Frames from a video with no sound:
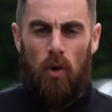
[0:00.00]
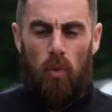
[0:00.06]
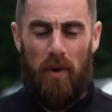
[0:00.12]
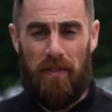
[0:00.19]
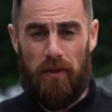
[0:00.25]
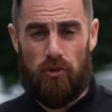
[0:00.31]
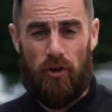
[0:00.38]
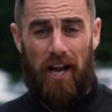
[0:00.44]

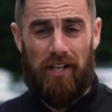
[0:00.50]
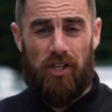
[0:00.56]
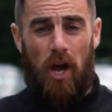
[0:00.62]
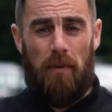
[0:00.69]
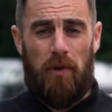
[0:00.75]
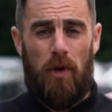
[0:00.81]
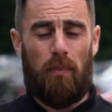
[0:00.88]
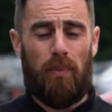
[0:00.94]
With the track
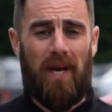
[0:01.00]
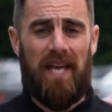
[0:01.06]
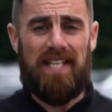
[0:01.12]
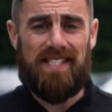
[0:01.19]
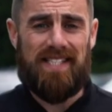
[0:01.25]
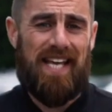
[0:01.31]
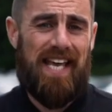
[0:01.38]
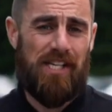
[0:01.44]
time
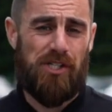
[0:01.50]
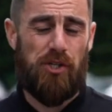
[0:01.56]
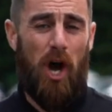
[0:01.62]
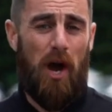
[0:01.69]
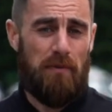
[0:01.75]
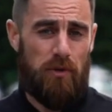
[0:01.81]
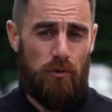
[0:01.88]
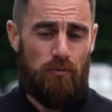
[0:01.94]
complete, it's
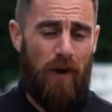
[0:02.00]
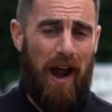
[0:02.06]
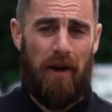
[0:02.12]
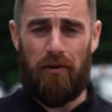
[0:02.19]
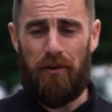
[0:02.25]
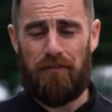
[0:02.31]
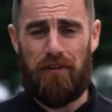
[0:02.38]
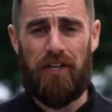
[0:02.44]
time to
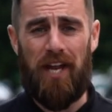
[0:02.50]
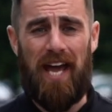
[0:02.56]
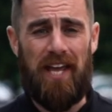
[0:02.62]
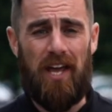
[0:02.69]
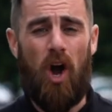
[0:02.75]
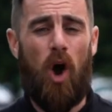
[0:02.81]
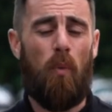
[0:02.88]
round off the day.